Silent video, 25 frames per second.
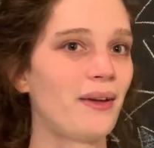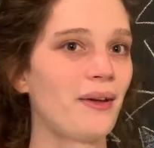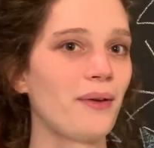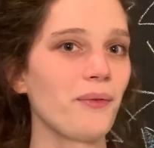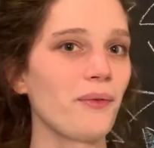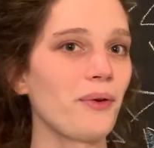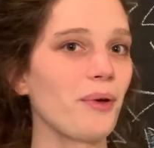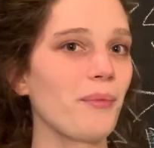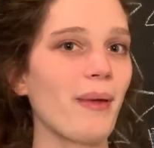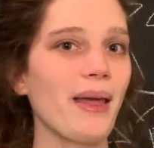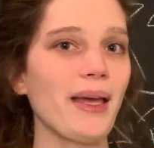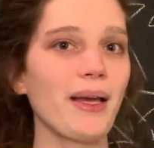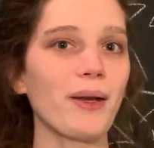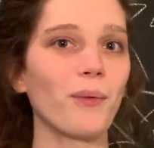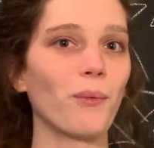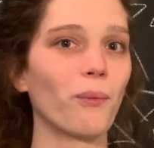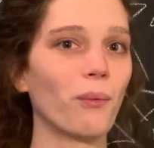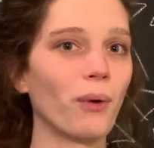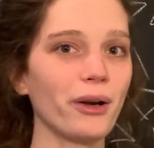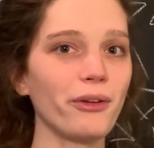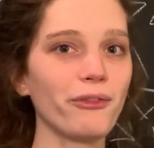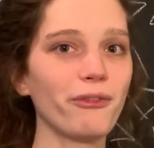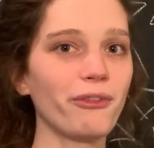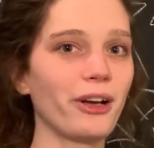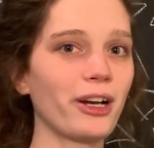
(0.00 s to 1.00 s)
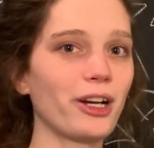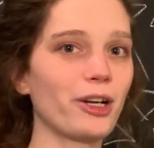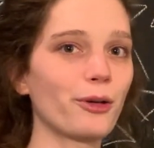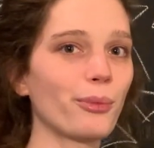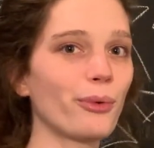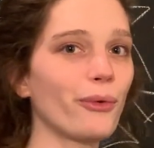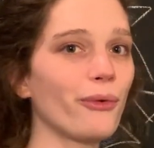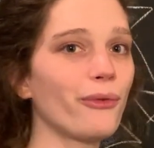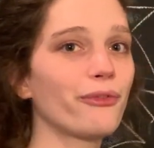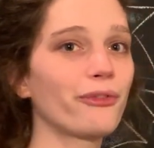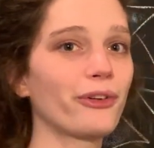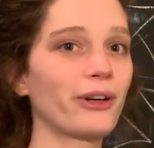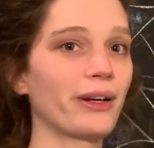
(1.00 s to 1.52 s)
We make one
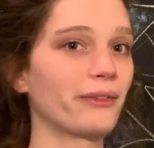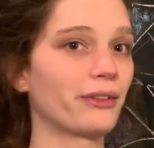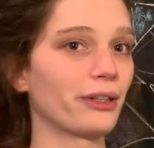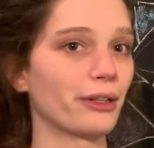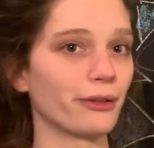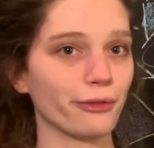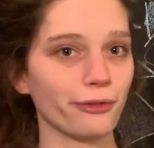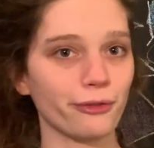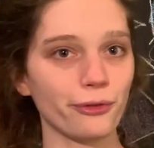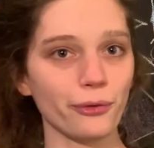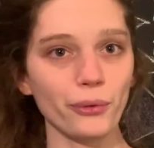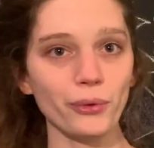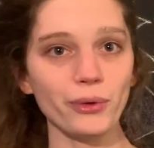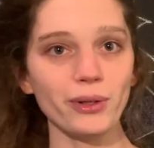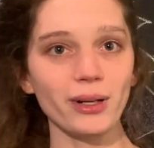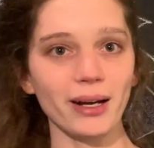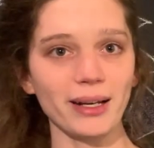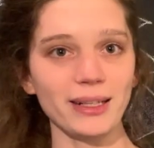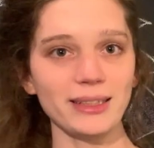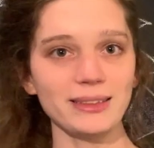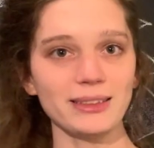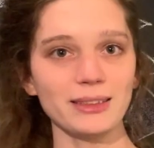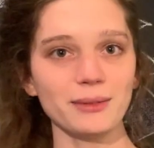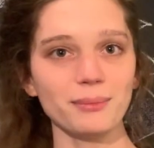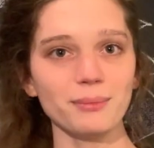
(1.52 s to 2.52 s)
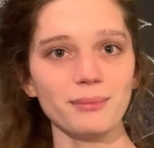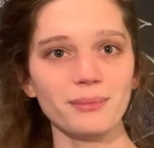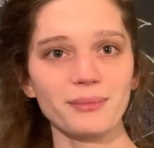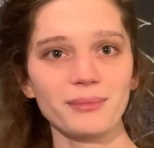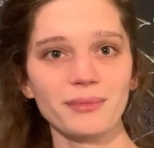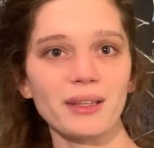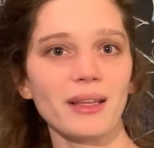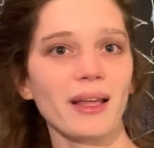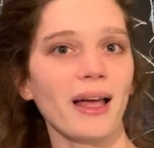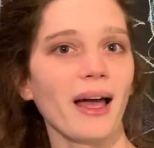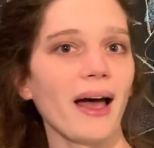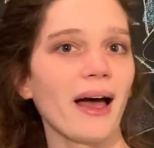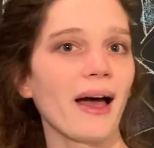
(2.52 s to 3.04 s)
variable for every food item.
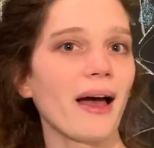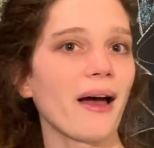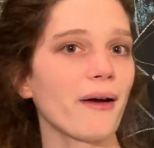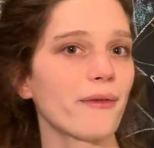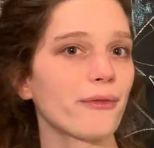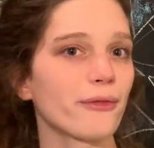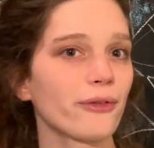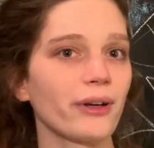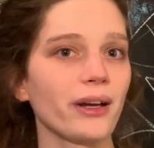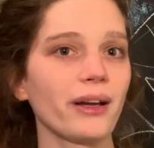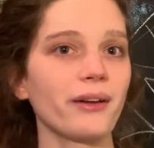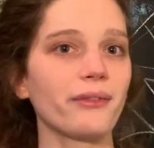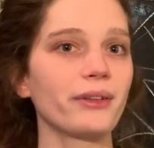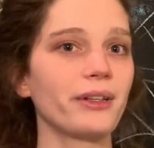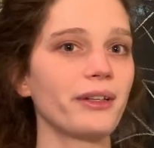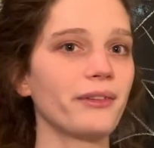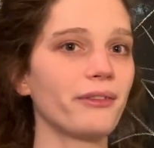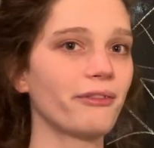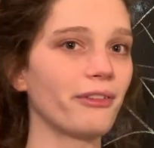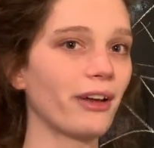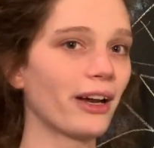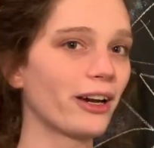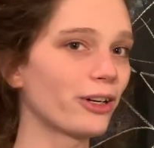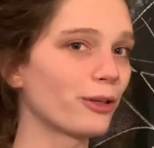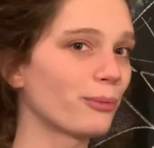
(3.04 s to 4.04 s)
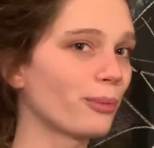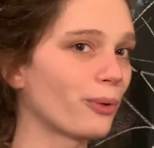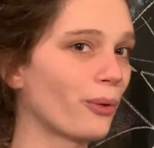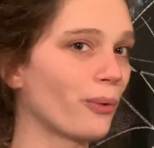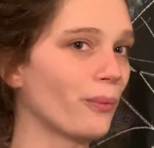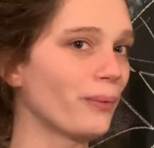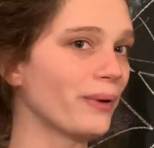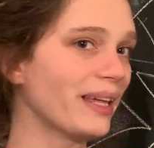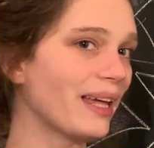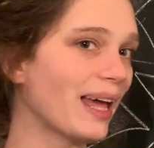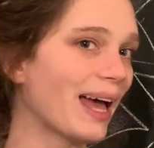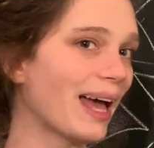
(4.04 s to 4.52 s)
For every variable, we